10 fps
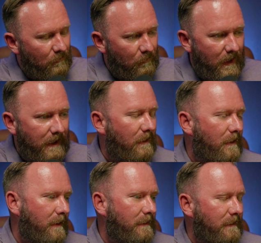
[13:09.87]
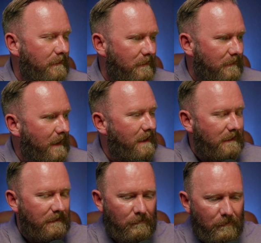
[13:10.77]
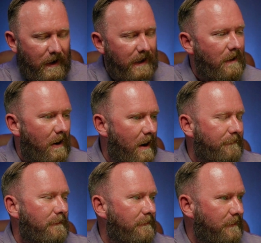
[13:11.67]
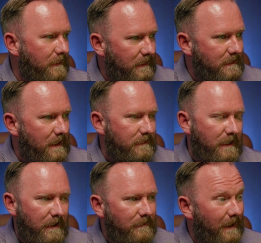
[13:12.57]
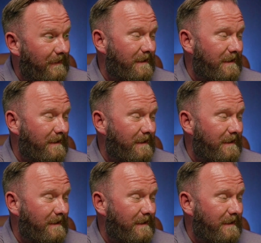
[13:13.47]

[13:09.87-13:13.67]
right on the lake, right off of the downtown area.